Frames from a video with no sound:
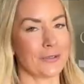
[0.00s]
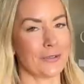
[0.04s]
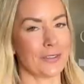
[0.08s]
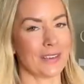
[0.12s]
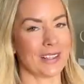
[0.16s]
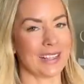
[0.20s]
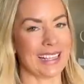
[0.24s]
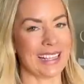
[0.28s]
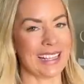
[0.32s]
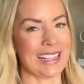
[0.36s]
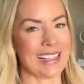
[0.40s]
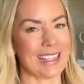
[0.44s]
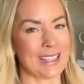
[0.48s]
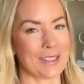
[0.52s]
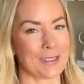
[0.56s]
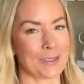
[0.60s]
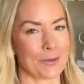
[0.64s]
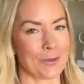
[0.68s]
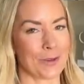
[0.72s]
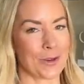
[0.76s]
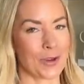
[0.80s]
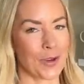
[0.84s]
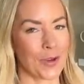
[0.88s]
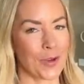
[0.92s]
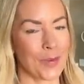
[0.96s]
fit it in this
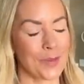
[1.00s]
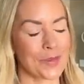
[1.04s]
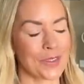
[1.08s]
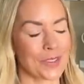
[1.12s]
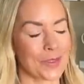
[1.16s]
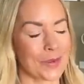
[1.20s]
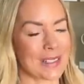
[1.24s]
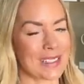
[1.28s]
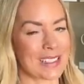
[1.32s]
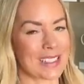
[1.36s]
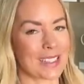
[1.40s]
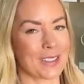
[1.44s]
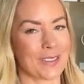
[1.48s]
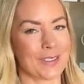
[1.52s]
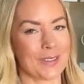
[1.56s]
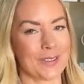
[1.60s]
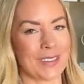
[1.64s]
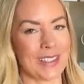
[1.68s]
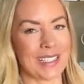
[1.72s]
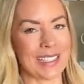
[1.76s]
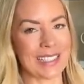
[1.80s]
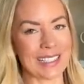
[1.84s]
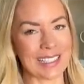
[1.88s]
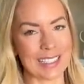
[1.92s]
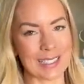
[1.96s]
room, so it's
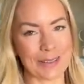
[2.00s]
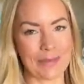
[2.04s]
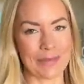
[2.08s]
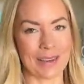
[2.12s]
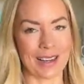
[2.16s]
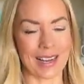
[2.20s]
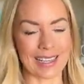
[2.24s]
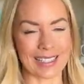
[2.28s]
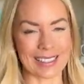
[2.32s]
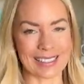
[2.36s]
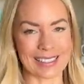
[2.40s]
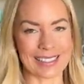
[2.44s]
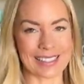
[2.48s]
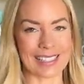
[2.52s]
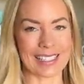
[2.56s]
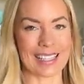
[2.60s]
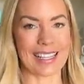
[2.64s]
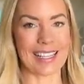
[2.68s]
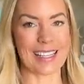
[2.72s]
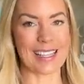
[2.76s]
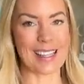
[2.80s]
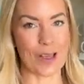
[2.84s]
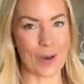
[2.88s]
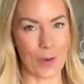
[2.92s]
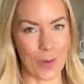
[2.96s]
conveniently placed
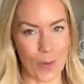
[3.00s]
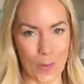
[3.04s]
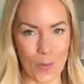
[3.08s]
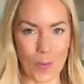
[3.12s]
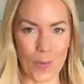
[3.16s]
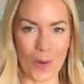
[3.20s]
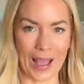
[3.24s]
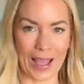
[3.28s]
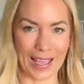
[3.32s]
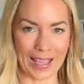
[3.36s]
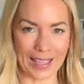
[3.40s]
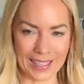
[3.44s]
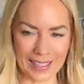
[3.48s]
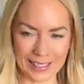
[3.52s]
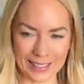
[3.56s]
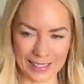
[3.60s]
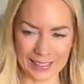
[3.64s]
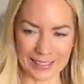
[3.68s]
in the hallway.